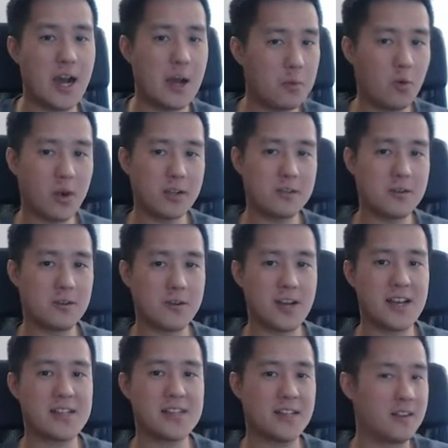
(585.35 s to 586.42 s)
I'm iWAHnnaTurtle,
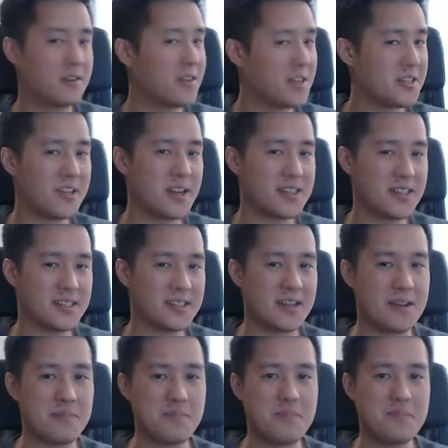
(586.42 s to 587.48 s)
guys, and I'll catch you guys next
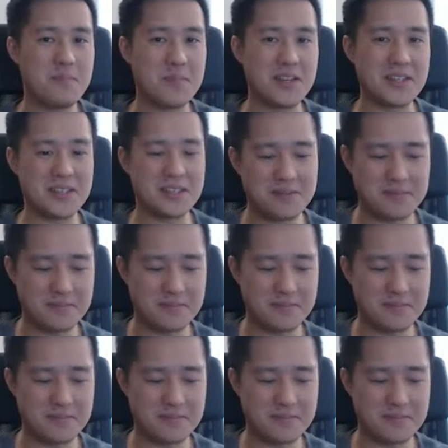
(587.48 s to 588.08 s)
time. Peace.